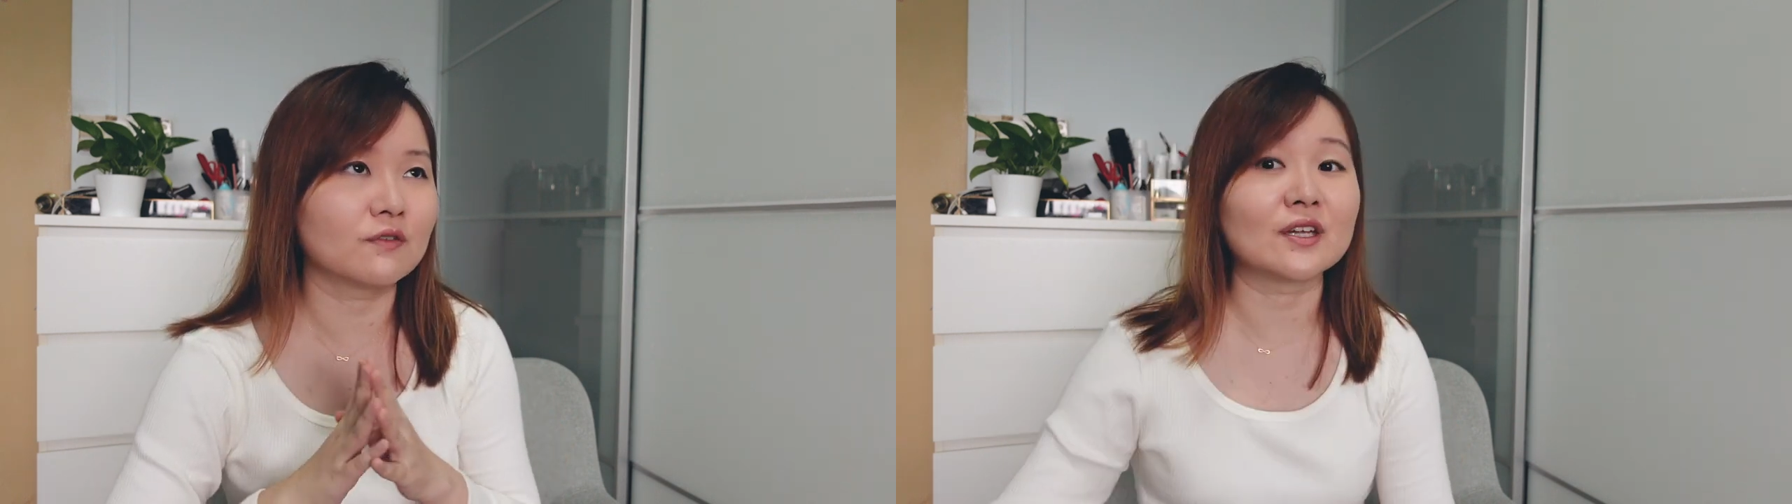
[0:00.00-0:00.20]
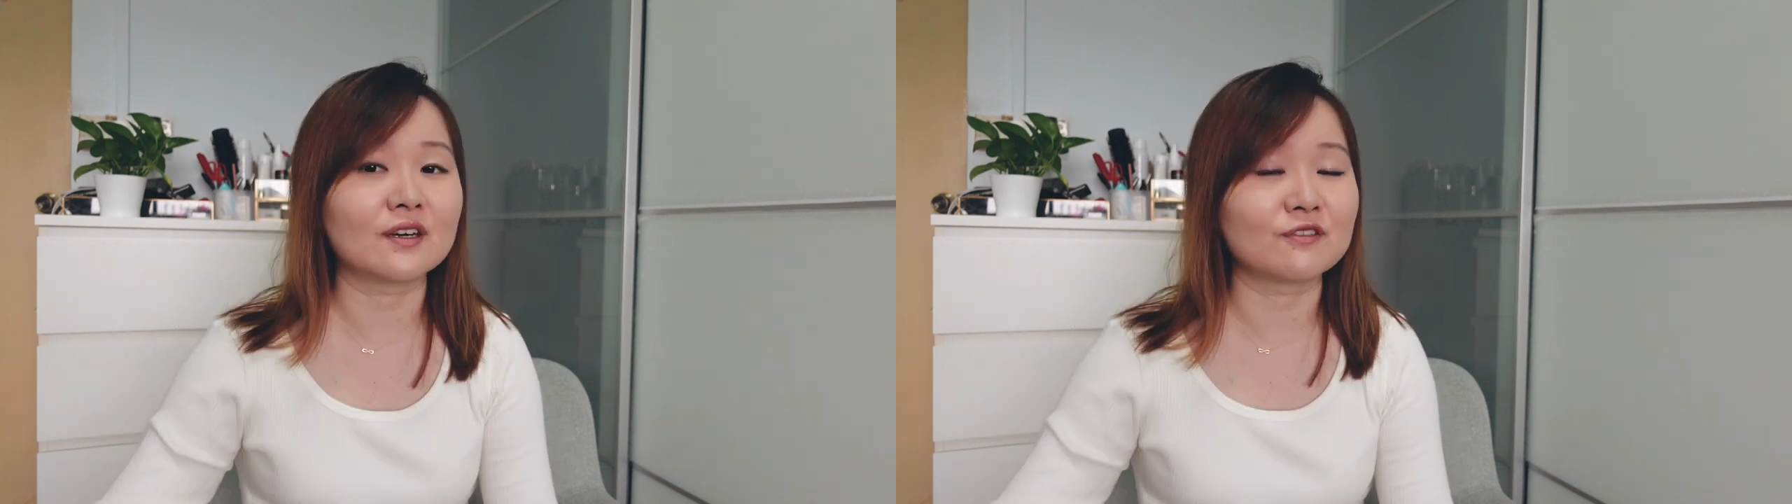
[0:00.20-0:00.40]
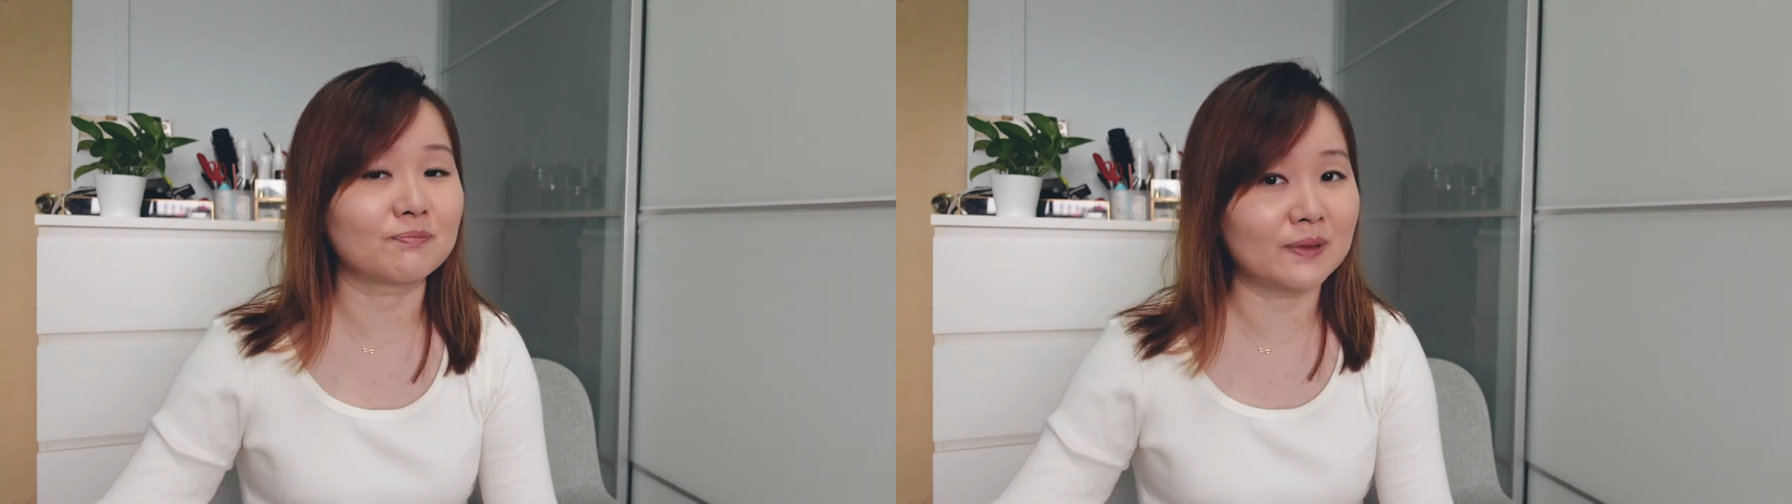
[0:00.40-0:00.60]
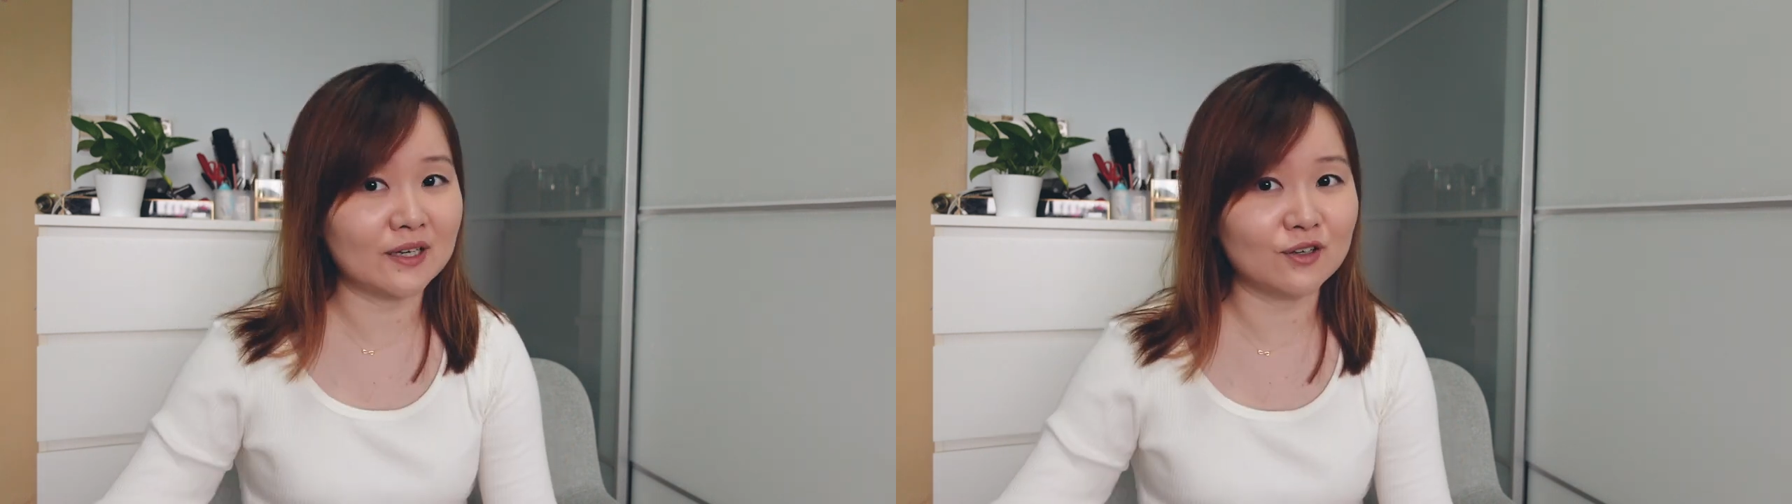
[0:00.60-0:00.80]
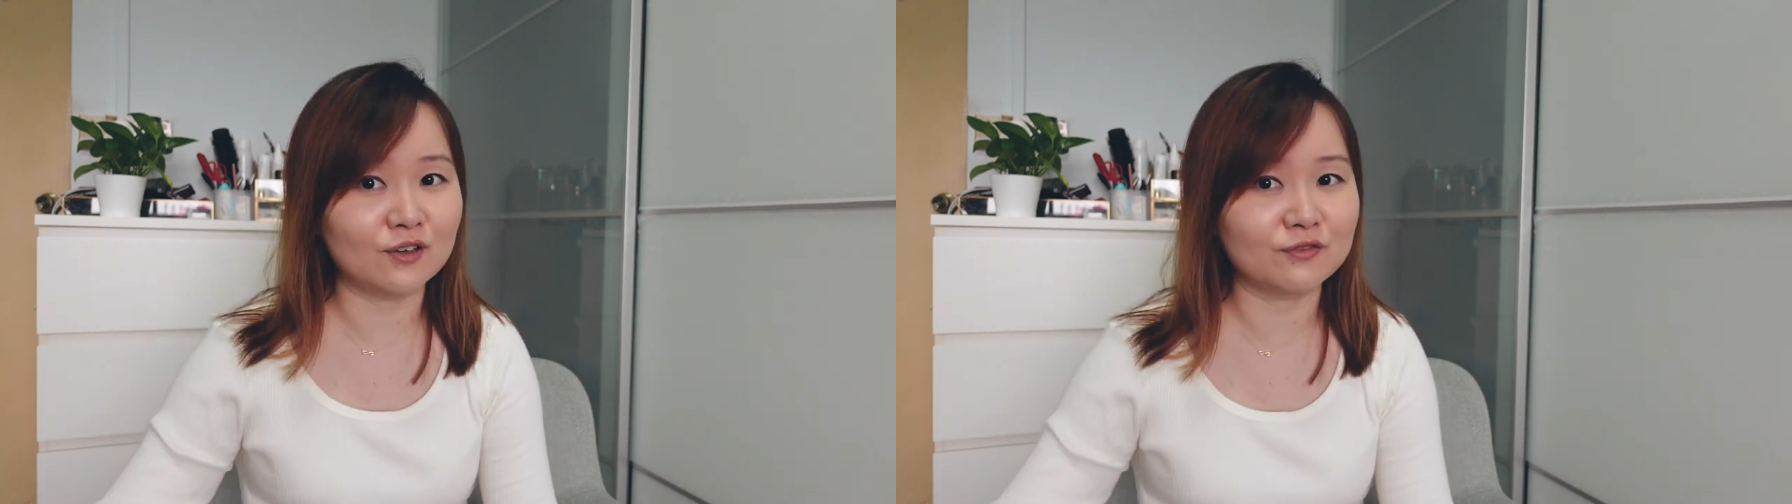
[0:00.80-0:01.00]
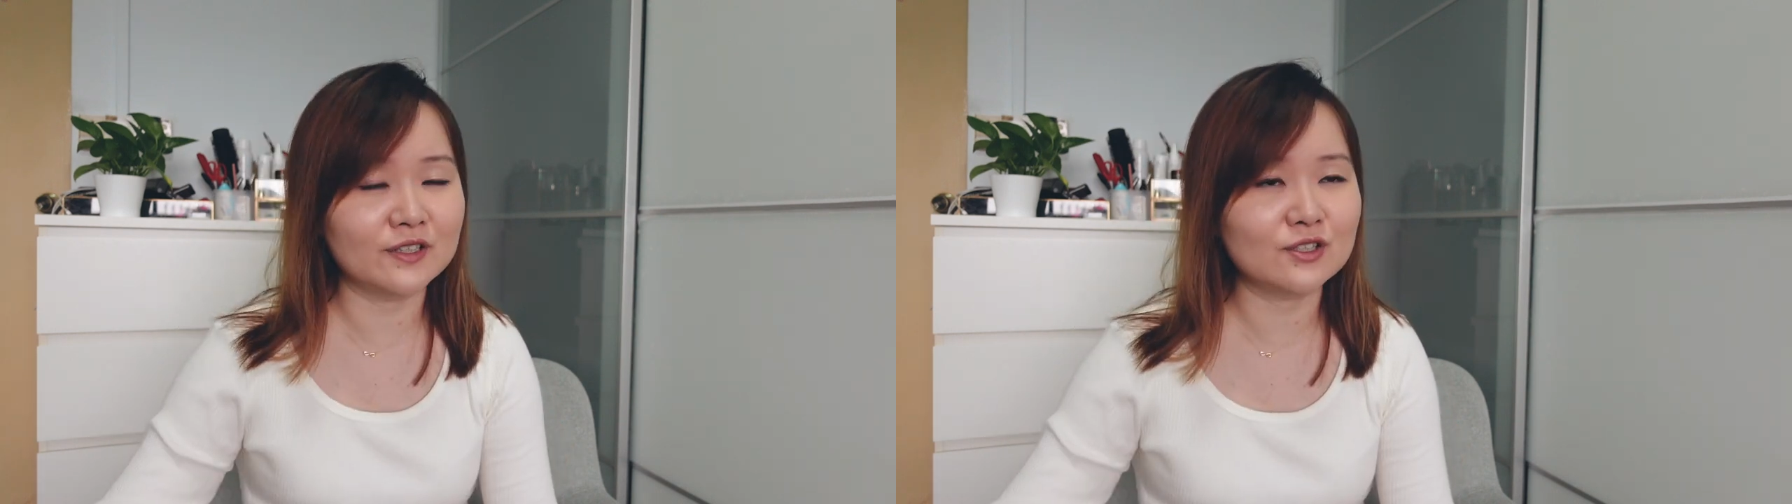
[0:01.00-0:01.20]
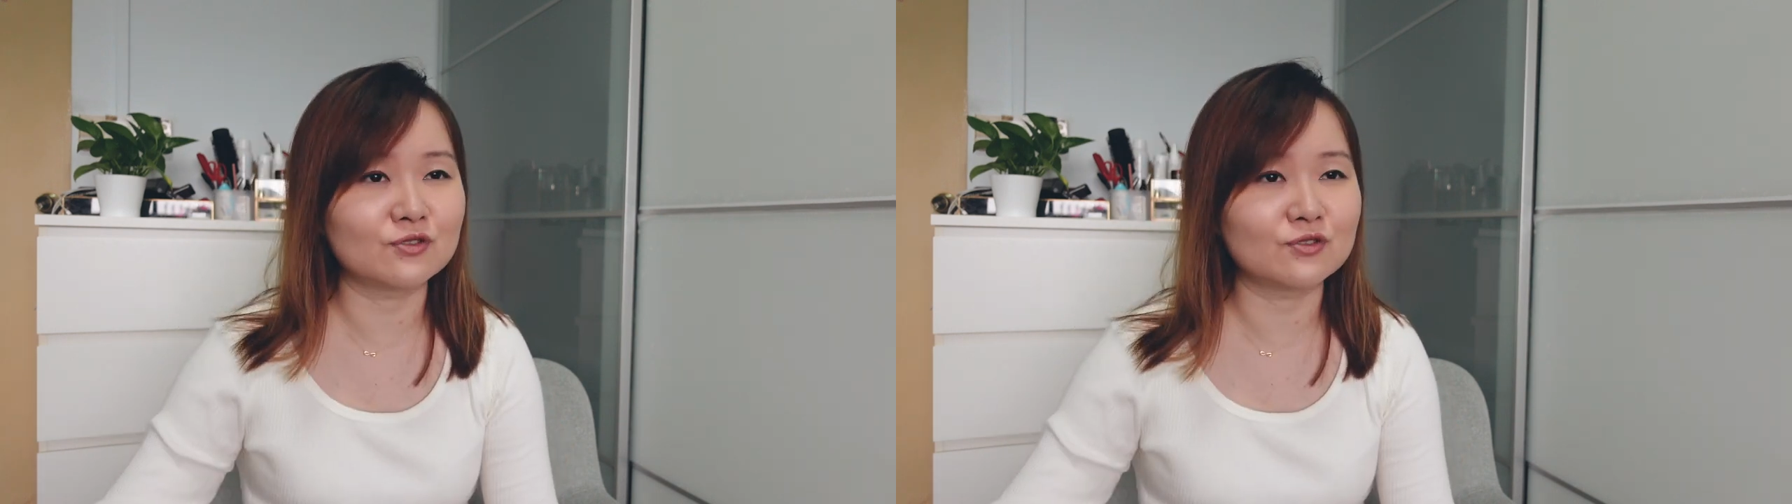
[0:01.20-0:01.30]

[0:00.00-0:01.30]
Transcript: You can have black coffee